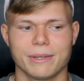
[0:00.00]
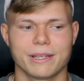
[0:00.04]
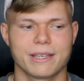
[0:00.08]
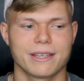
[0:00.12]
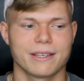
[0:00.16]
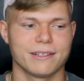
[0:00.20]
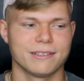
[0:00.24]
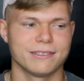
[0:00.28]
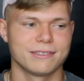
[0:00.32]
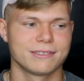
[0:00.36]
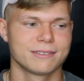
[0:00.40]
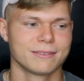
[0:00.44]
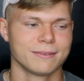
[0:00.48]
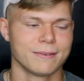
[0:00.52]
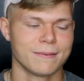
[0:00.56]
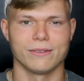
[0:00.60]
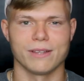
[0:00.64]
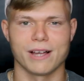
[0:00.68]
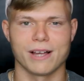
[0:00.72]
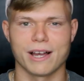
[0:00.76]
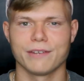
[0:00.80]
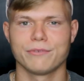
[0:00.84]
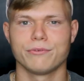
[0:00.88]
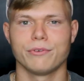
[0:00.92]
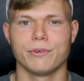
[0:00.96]
because
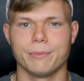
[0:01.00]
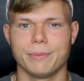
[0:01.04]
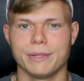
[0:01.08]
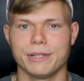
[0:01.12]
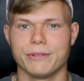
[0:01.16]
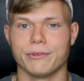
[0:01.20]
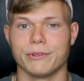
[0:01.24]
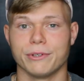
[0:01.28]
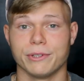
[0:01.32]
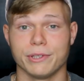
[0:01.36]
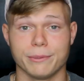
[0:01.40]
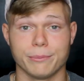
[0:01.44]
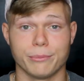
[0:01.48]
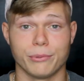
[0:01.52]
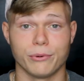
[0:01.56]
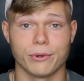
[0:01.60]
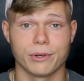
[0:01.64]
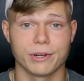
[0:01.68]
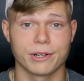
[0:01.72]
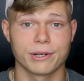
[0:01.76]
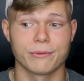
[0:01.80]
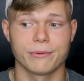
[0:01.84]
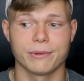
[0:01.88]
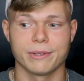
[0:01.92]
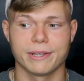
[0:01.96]
life would be really
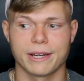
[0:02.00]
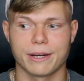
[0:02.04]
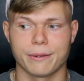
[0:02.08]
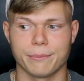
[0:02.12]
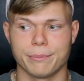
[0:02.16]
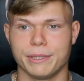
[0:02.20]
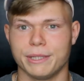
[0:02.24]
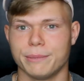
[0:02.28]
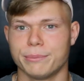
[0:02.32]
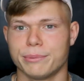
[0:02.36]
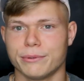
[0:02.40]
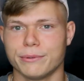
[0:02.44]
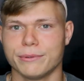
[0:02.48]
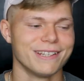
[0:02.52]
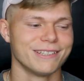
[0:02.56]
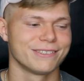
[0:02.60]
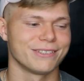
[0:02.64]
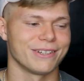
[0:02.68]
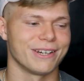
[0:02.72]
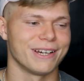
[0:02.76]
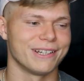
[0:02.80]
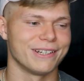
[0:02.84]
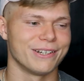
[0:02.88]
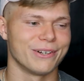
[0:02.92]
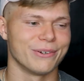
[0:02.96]
boring without people.
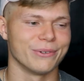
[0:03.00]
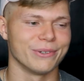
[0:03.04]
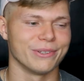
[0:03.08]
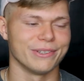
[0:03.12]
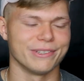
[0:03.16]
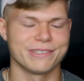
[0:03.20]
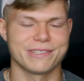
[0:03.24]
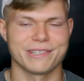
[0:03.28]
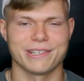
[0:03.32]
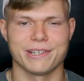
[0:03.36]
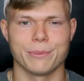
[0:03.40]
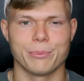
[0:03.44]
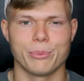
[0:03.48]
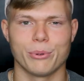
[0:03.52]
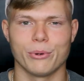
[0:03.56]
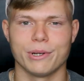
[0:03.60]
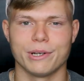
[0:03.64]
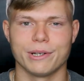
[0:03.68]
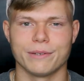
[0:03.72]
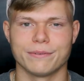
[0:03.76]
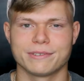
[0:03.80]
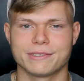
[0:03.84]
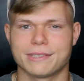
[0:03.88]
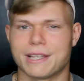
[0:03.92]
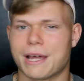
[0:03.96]
So I don't really see a
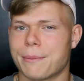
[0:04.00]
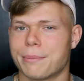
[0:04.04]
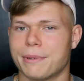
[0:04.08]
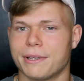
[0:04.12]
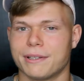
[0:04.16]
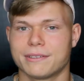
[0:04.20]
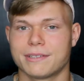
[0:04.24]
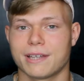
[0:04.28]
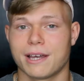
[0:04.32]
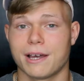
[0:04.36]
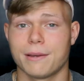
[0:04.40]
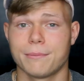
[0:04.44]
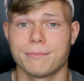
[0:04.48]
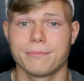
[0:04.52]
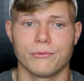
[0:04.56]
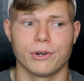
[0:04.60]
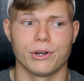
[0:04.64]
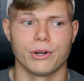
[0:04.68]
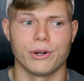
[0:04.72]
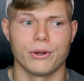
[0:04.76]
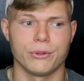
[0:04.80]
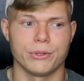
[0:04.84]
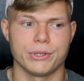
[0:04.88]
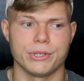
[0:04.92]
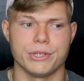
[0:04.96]
point of stopping time
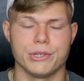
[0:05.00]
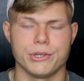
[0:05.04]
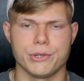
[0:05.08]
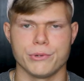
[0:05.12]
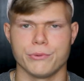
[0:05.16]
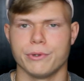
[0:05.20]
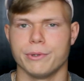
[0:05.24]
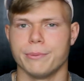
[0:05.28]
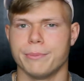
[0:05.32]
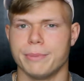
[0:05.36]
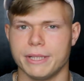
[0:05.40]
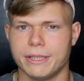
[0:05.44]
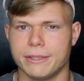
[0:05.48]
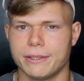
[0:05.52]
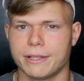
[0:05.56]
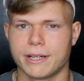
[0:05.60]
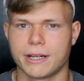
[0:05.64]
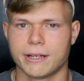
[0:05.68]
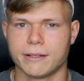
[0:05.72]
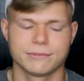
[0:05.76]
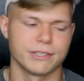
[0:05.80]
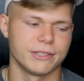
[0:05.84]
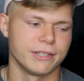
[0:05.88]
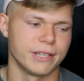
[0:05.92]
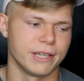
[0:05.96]
where only you would be
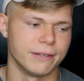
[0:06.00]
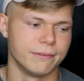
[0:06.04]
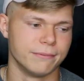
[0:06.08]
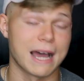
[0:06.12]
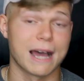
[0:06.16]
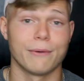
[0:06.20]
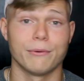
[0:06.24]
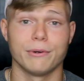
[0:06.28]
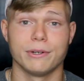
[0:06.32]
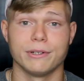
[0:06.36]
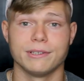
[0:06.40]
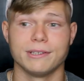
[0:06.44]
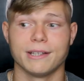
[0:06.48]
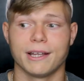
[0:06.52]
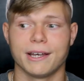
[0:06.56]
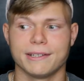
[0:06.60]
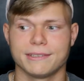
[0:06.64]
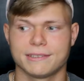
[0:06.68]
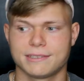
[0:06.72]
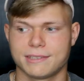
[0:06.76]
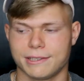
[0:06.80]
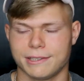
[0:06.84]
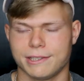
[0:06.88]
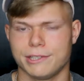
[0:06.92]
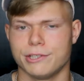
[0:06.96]
there. So yeah, I would
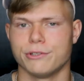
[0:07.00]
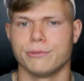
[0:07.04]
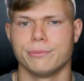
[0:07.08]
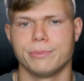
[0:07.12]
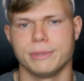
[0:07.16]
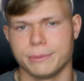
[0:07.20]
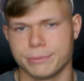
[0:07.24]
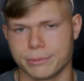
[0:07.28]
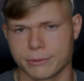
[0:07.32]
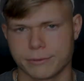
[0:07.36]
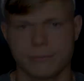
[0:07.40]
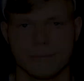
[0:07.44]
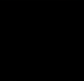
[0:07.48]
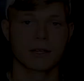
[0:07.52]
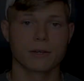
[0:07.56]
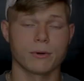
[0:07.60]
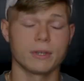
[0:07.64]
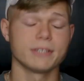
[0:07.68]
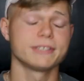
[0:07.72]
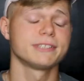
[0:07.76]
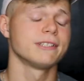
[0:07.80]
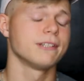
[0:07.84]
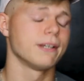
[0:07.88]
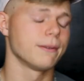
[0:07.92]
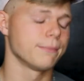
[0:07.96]
like to heal people.
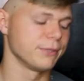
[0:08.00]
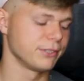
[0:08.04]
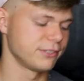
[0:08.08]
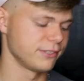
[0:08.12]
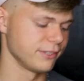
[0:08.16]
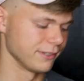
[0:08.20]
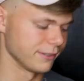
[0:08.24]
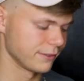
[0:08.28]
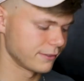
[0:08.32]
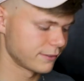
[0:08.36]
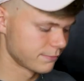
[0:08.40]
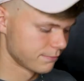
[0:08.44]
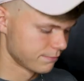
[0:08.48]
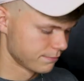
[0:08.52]
Question number six.